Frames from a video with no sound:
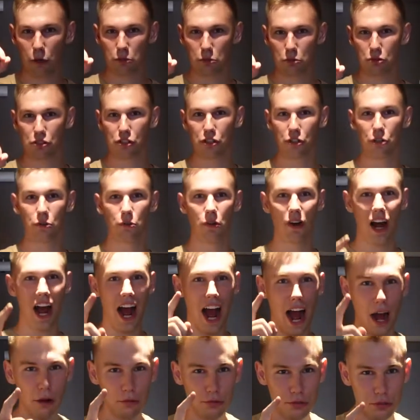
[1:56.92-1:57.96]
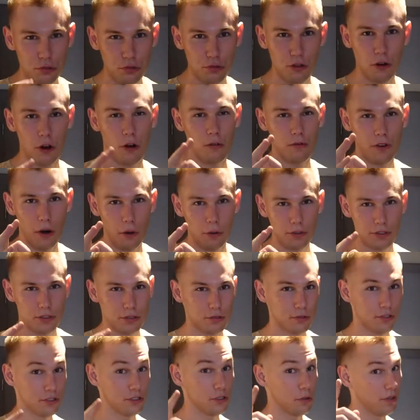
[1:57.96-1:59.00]
going to show you house tour of our
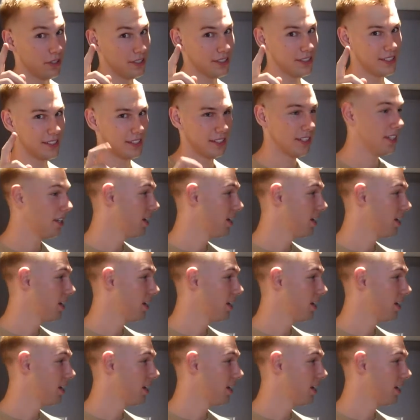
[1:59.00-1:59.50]
suite, so let's see.